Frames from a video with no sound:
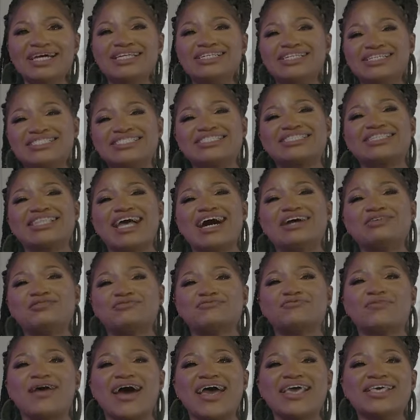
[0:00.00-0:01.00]
This land
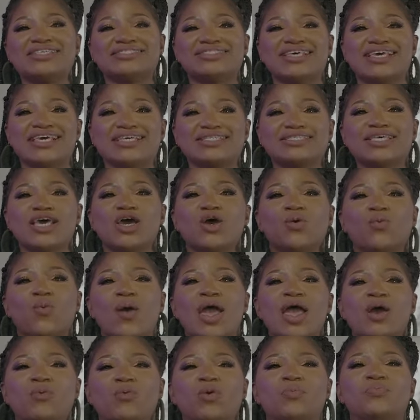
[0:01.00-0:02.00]
rises
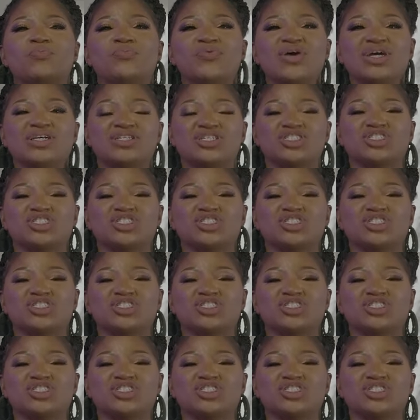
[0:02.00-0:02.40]
when we break